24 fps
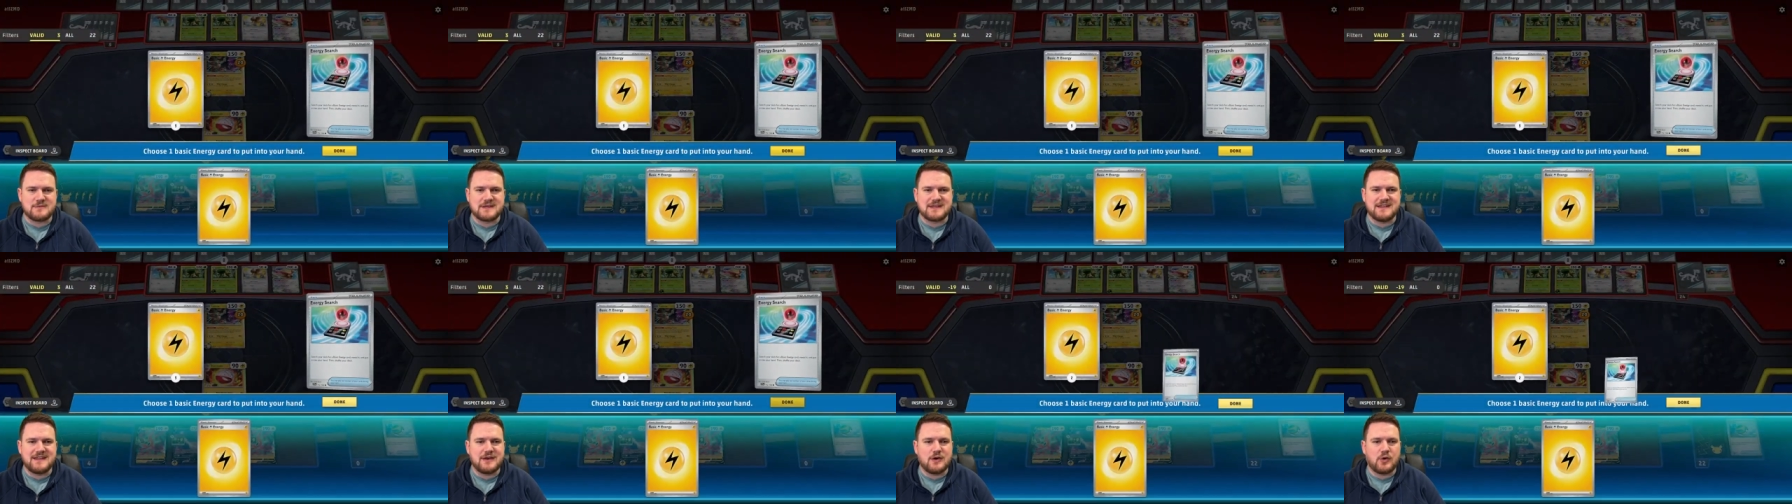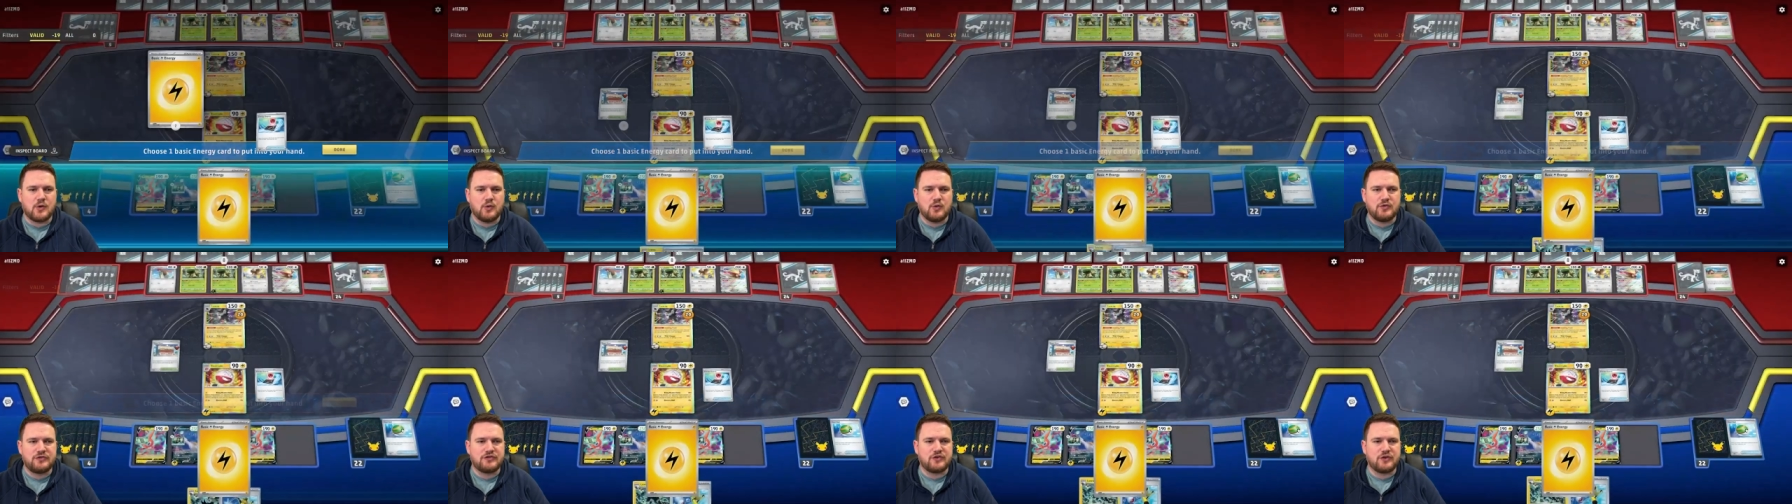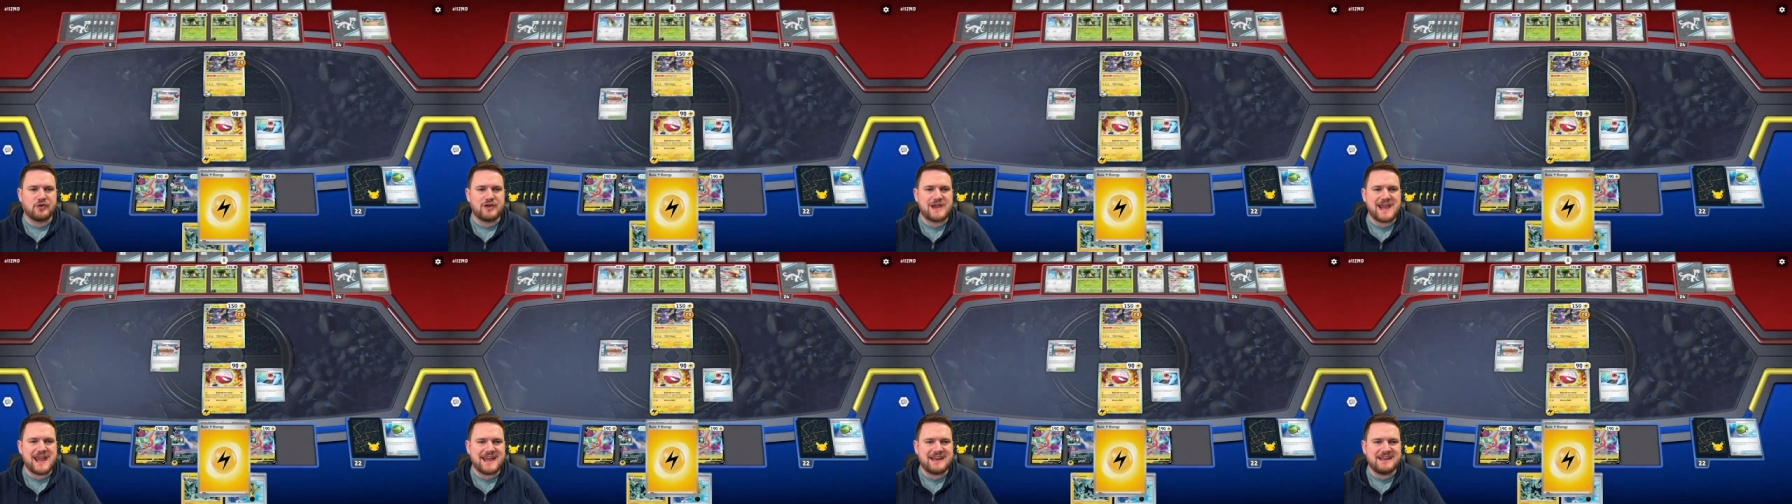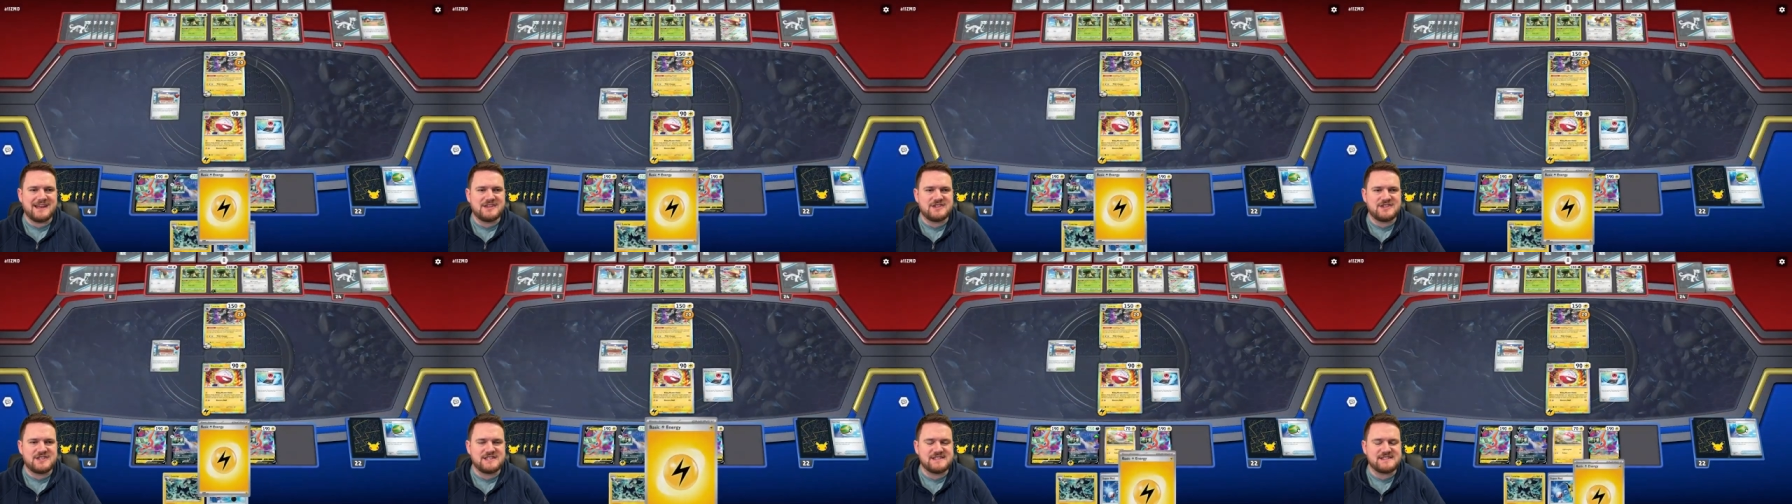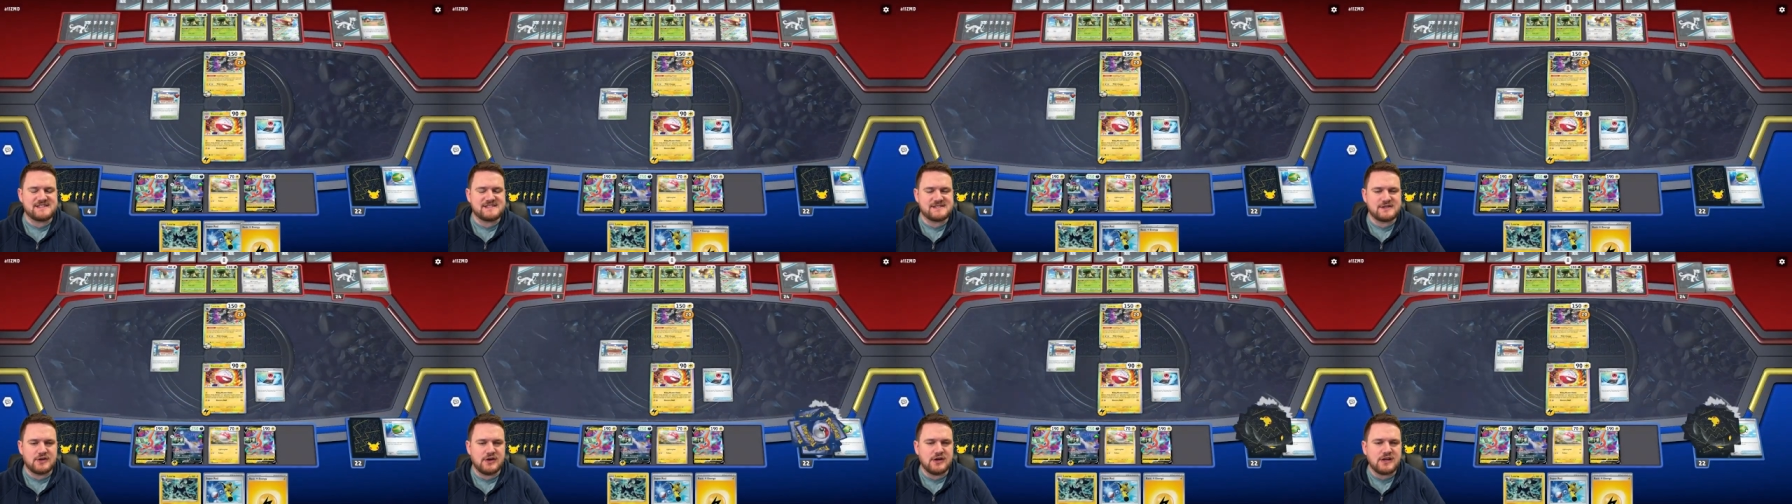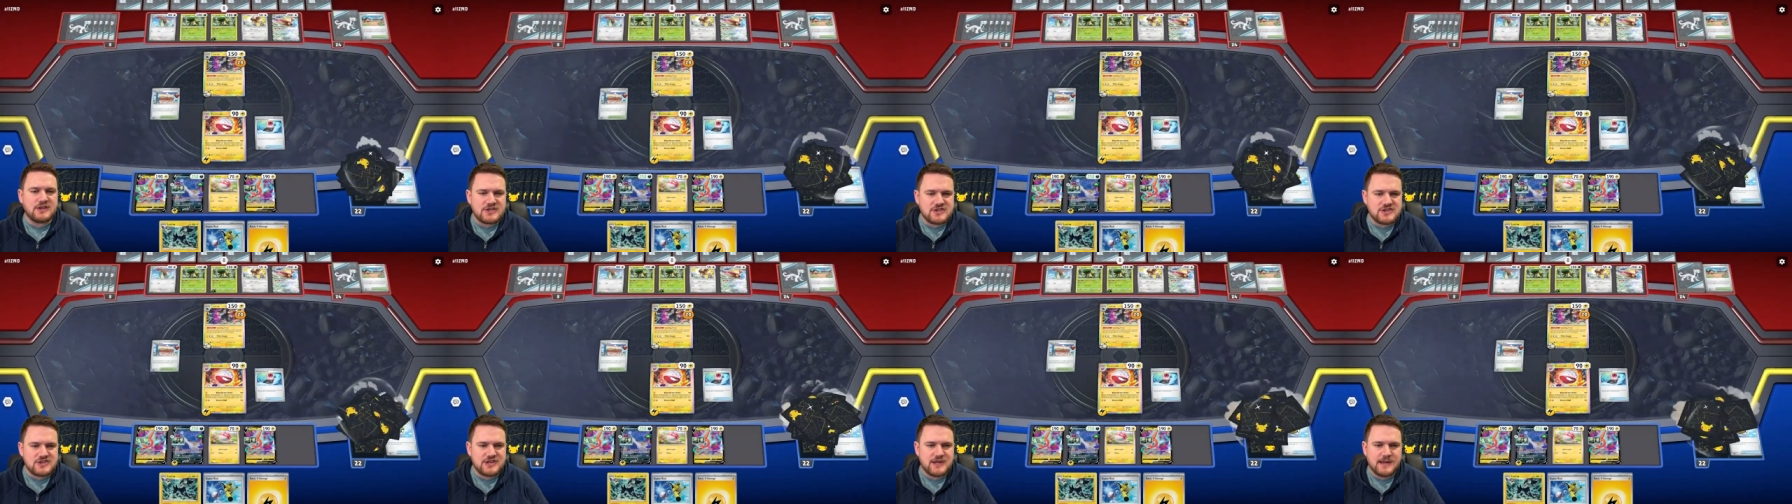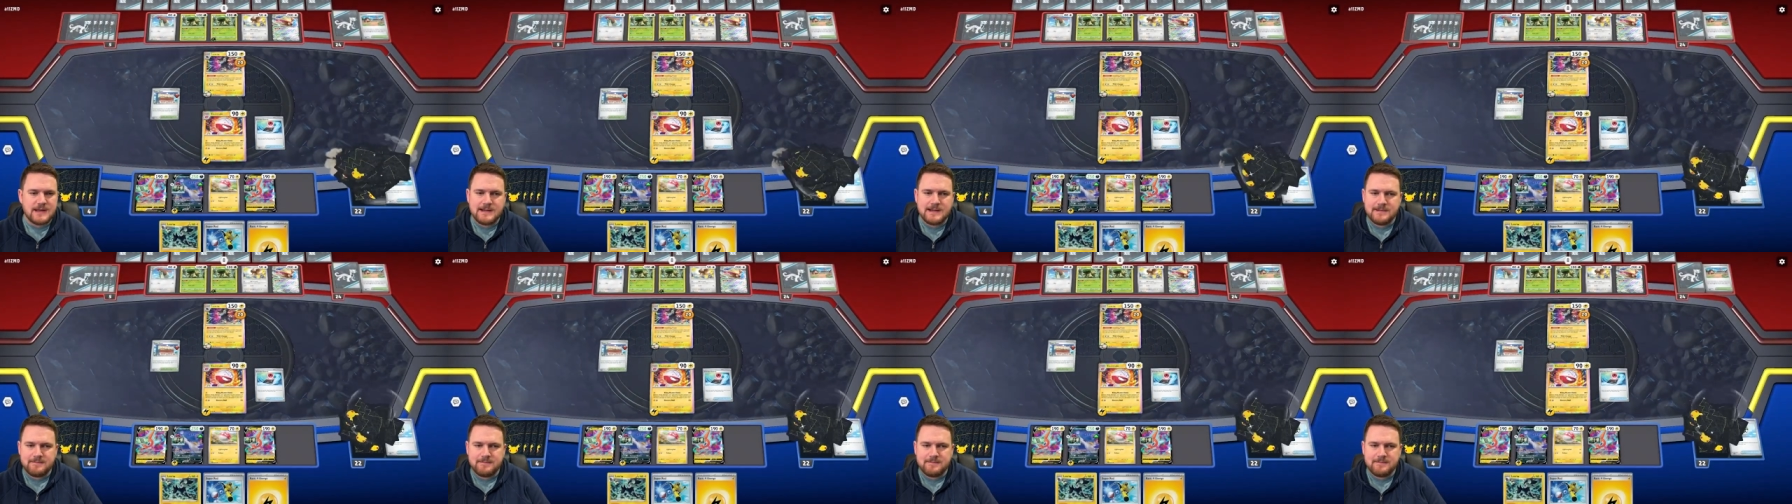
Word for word: We can then also energy search.